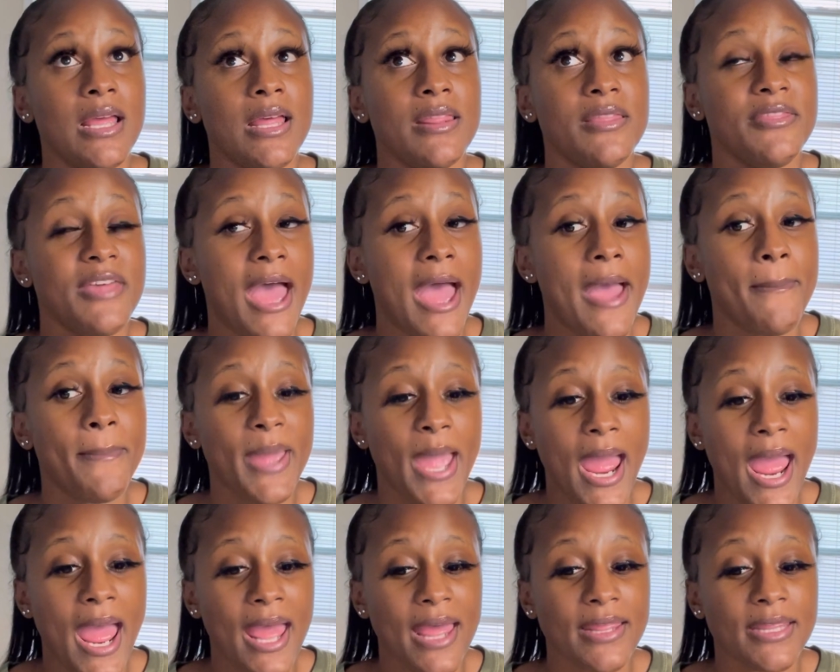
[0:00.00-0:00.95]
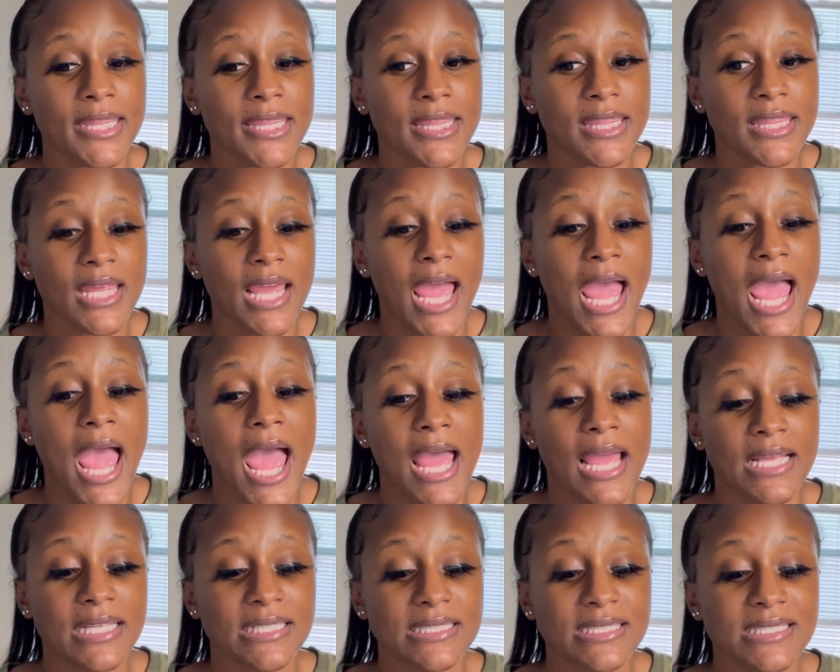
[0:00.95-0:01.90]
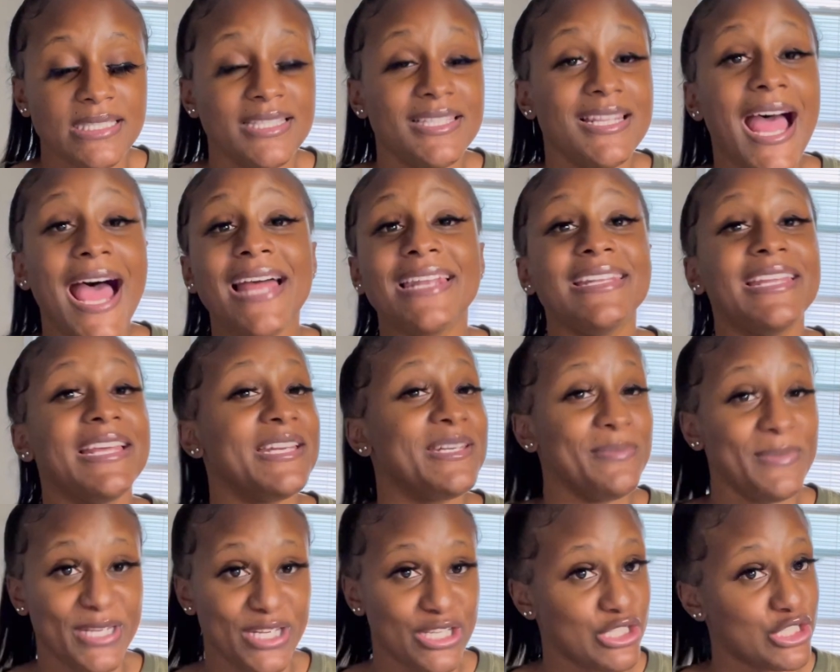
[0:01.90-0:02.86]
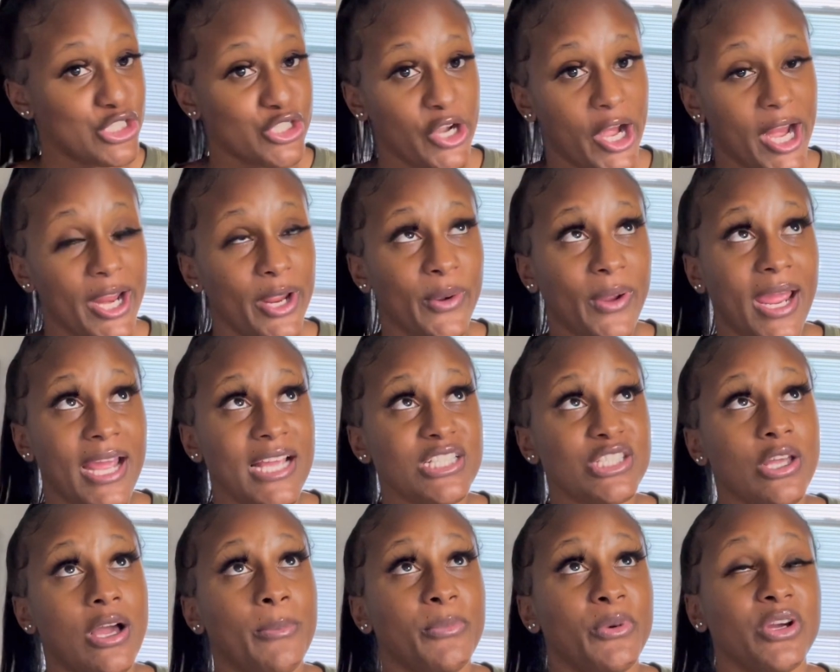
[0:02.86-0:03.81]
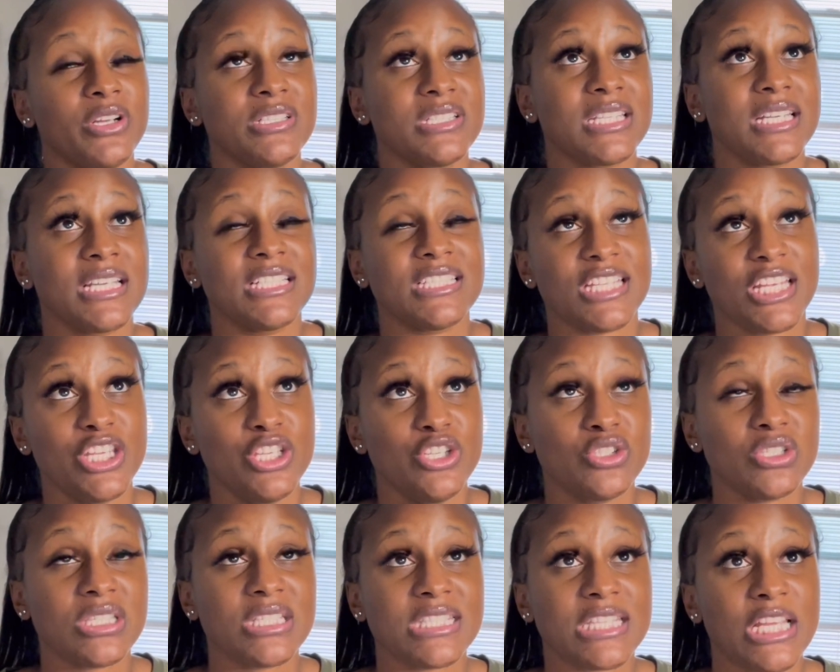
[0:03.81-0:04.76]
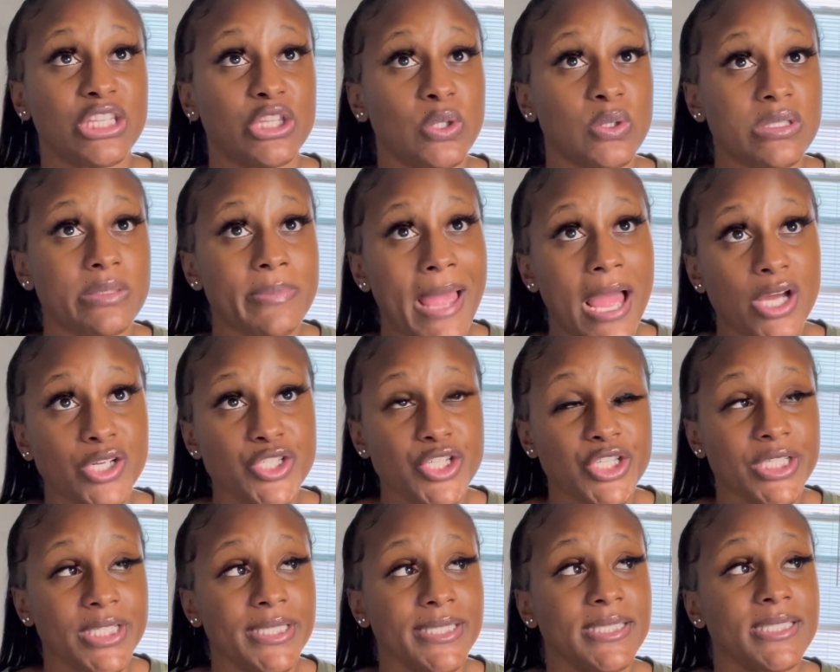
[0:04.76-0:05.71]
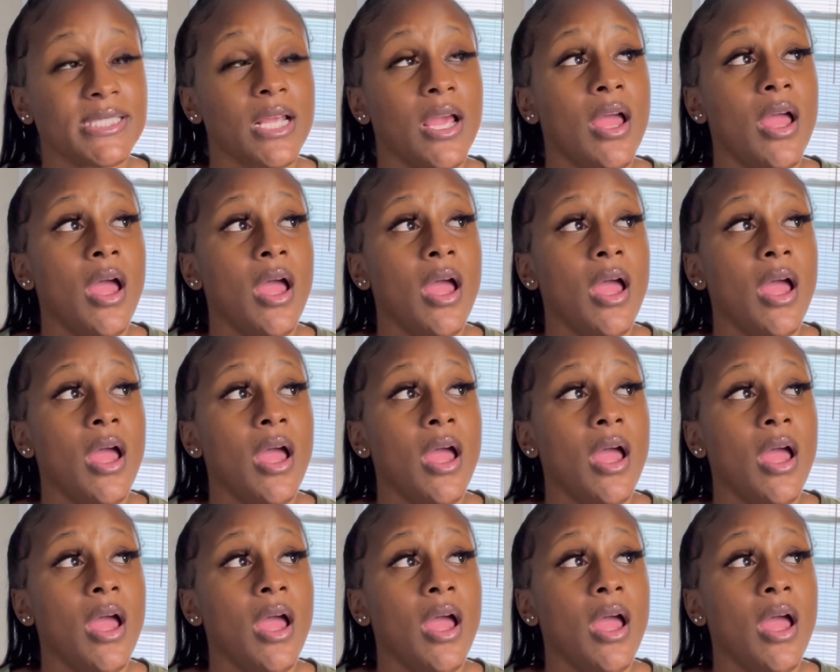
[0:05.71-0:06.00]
that path has not led me astray, okay? So I'm going to continue to set those boundaries.